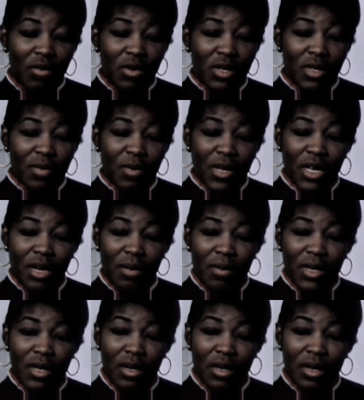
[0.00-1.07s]
he met a woman
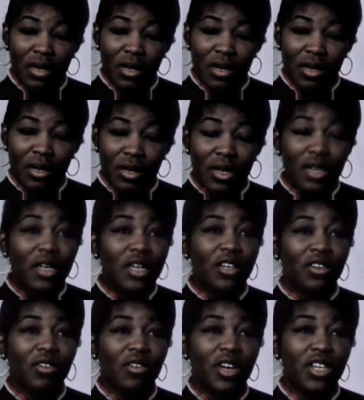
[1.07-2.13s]
named Betty Sanders at
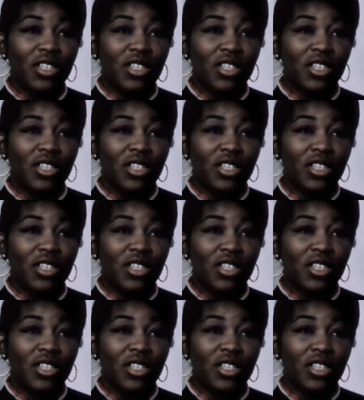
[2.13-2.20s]
one of his